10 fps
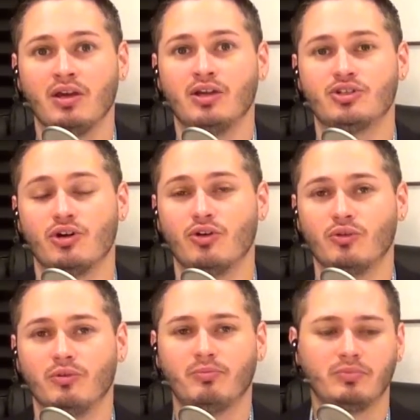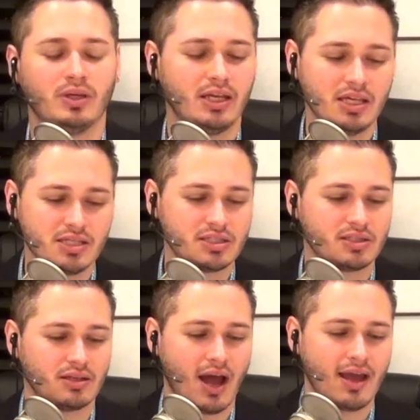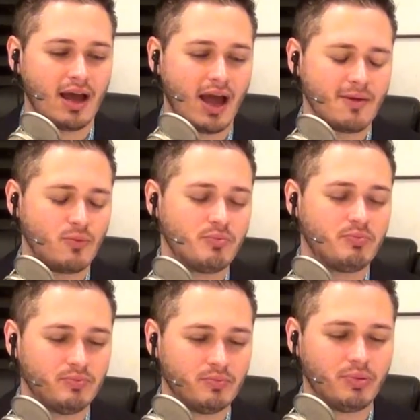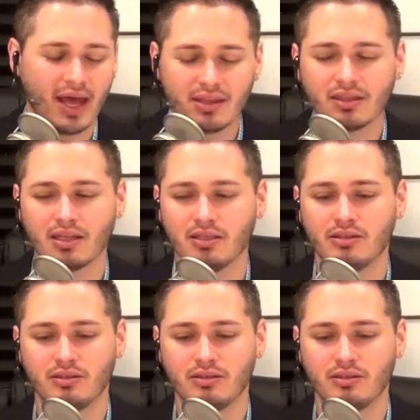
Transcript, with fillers: So he's I I would bet that